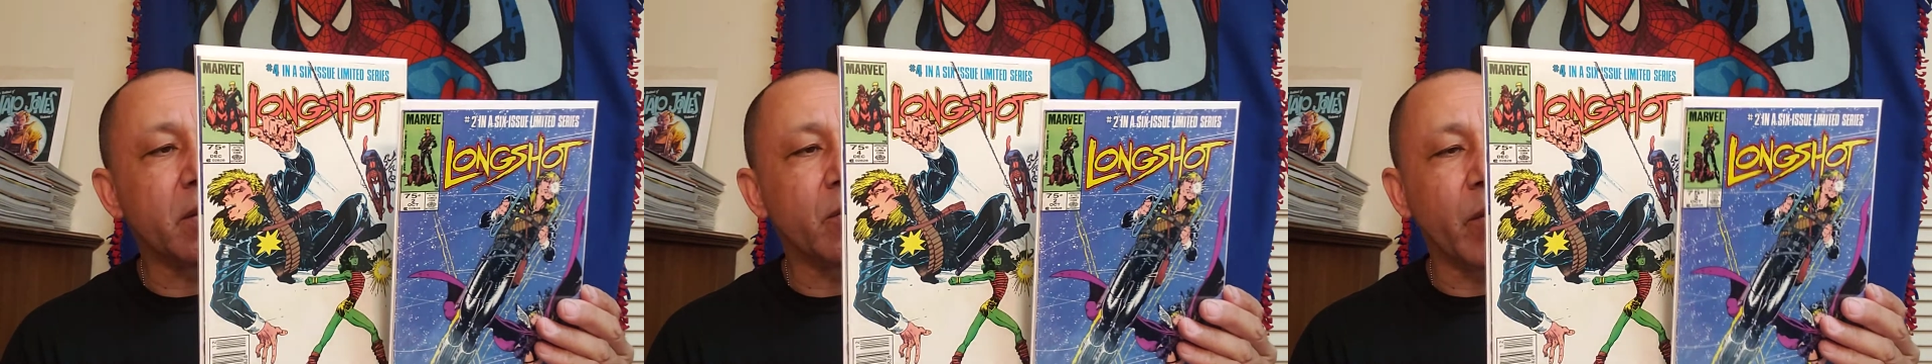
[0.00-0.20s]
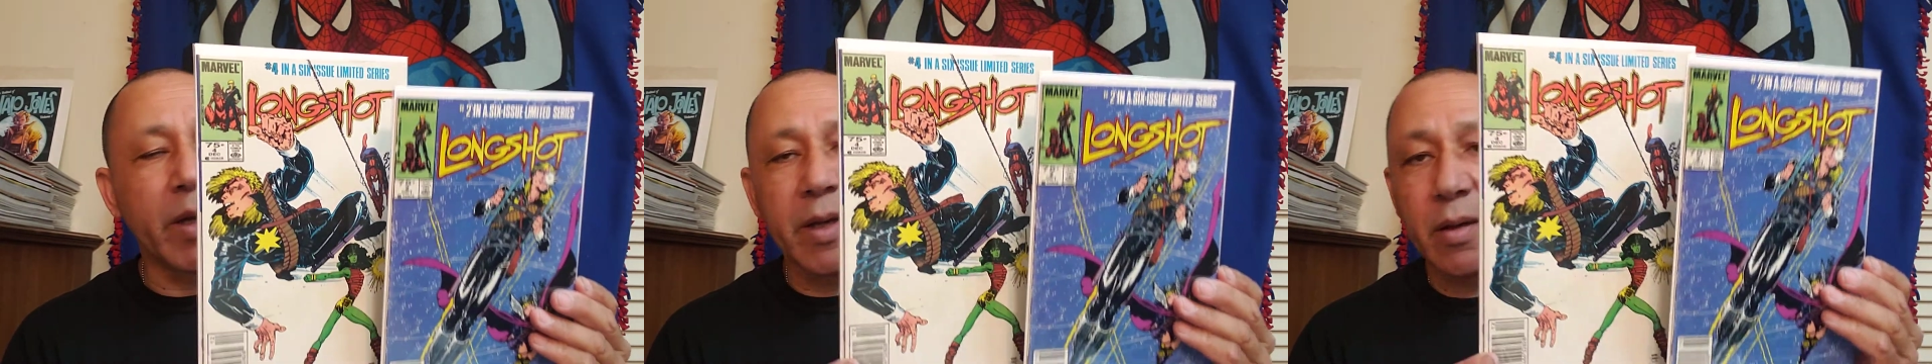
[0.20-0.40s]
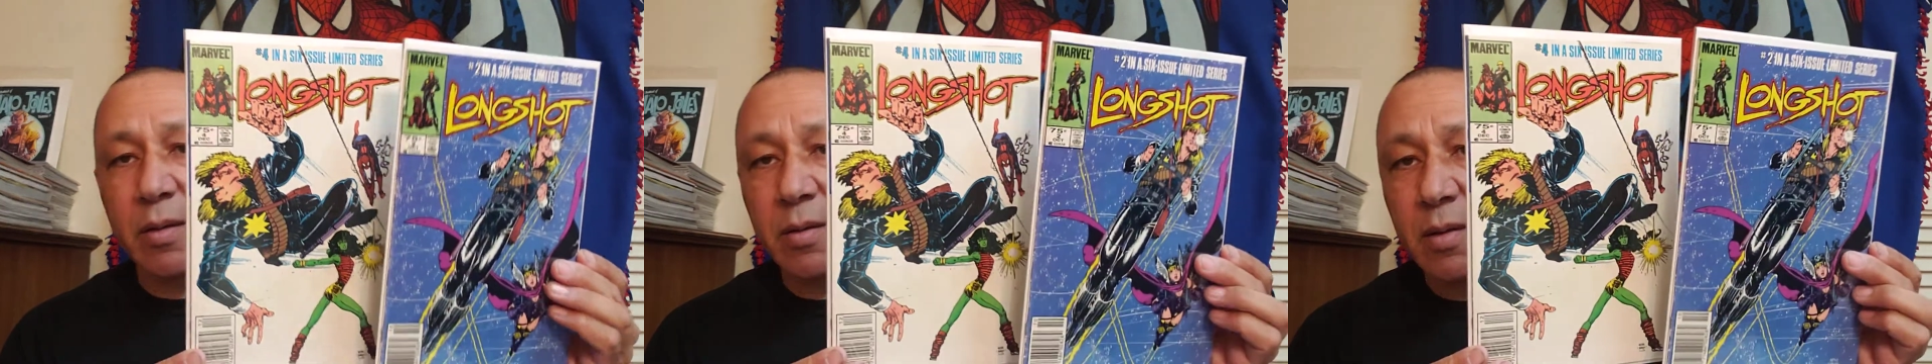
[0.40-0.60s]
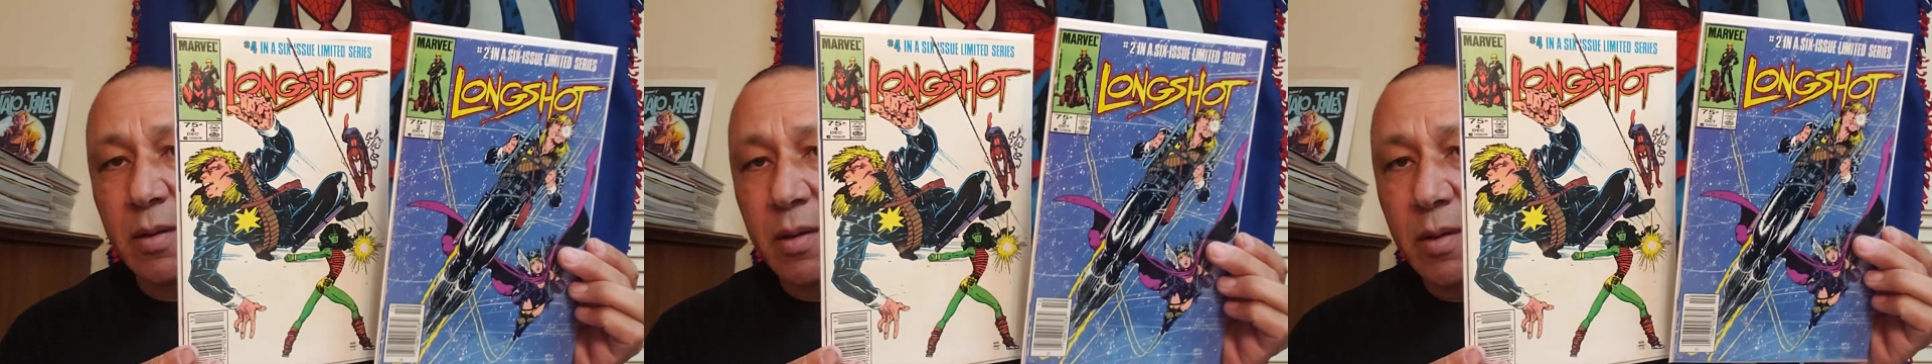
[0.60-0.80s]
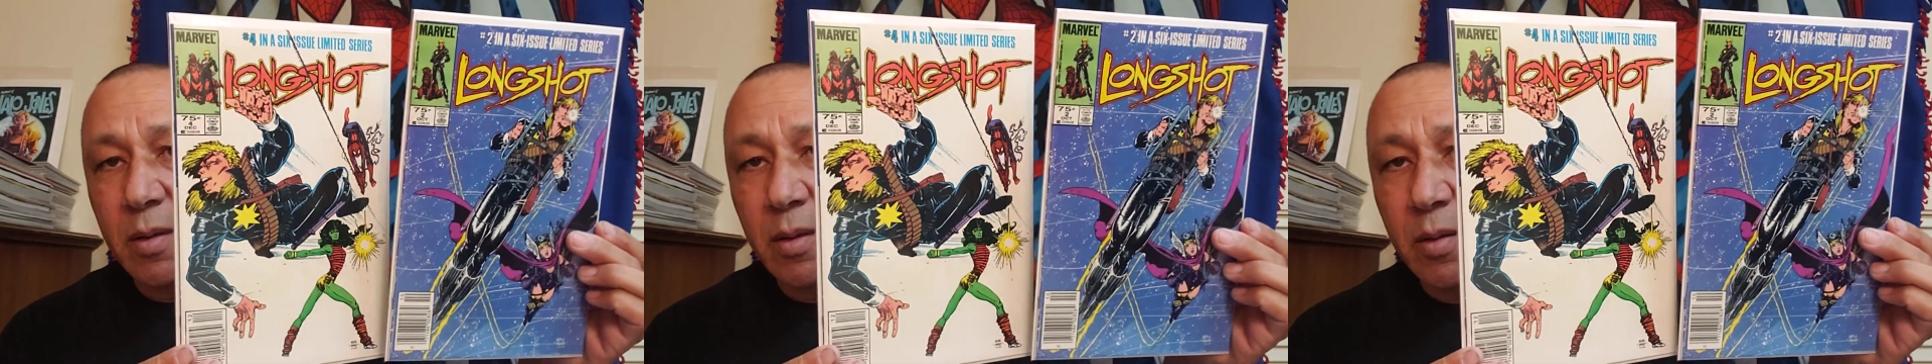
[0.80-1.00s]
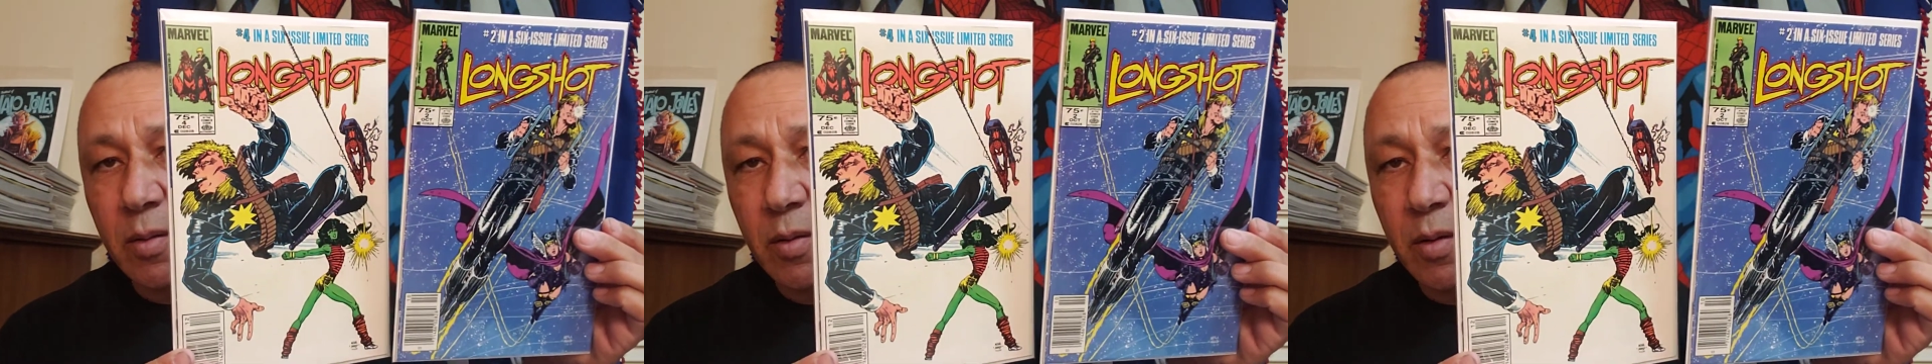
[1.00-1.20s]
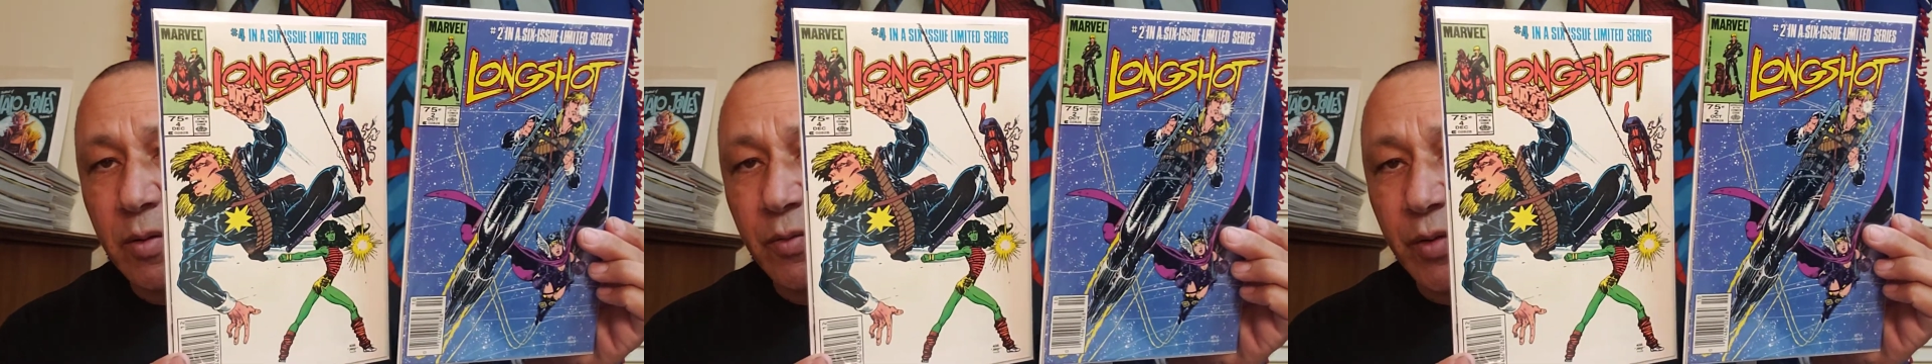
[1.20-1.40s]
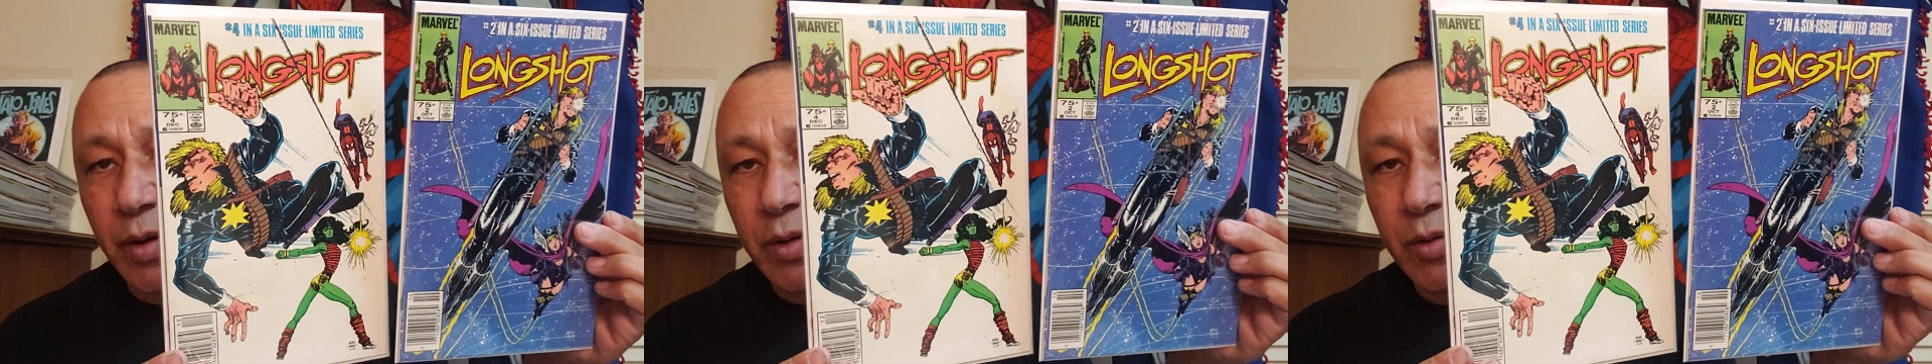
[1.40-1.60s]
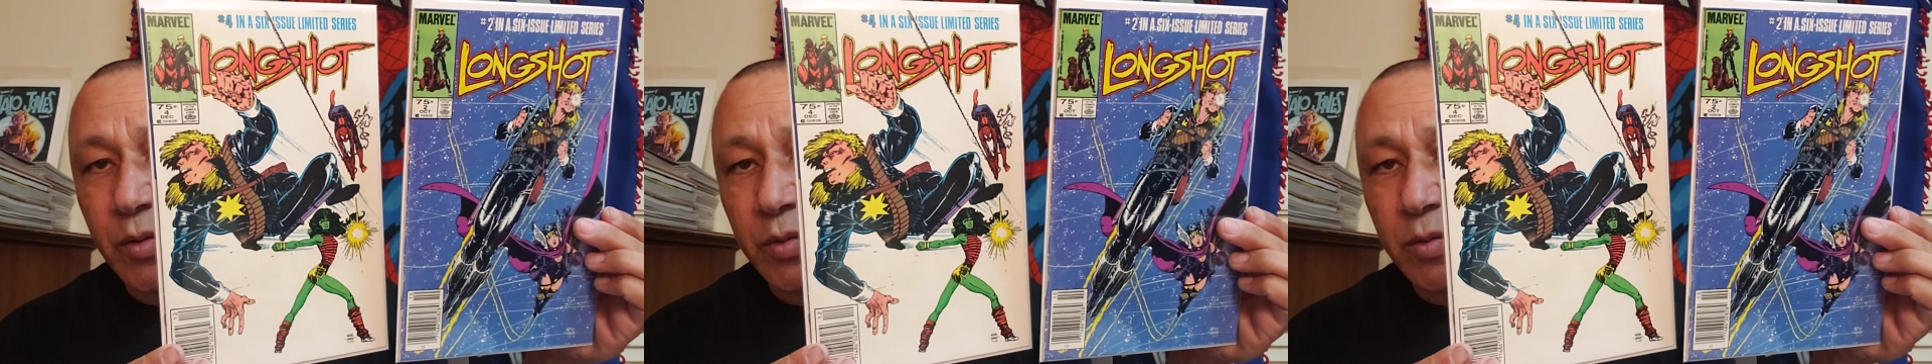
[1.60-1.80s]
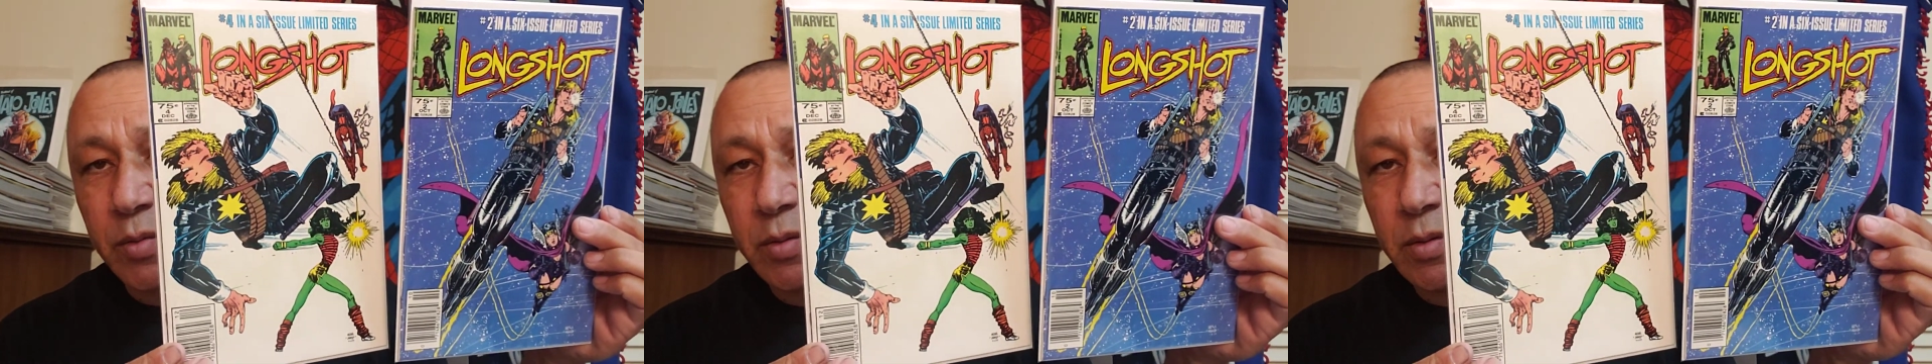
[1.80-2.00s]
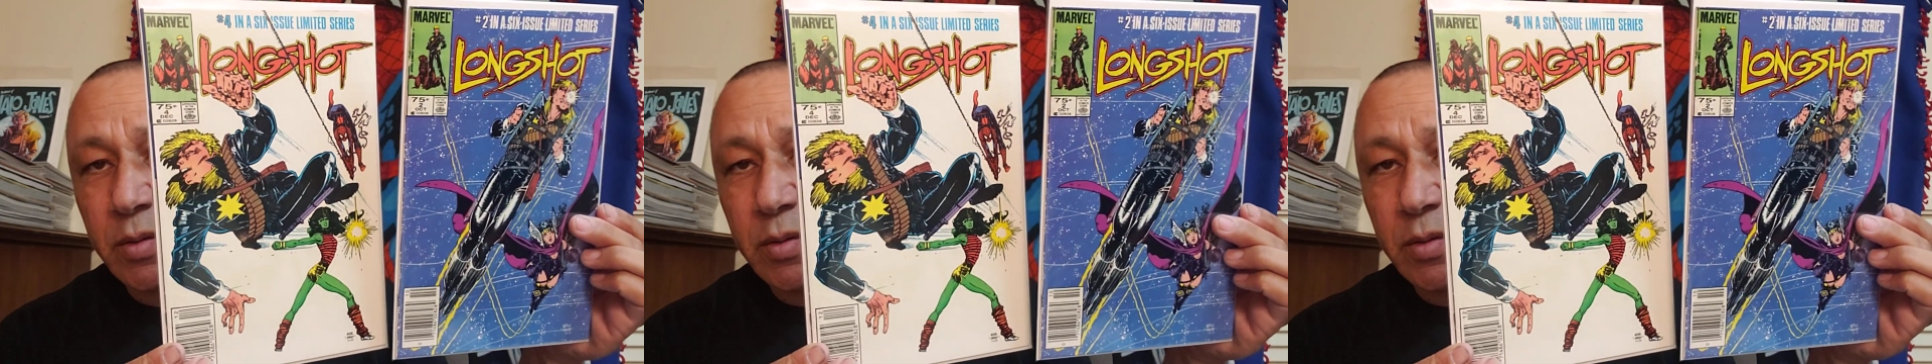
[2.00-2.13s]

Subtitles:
right here. Very cool.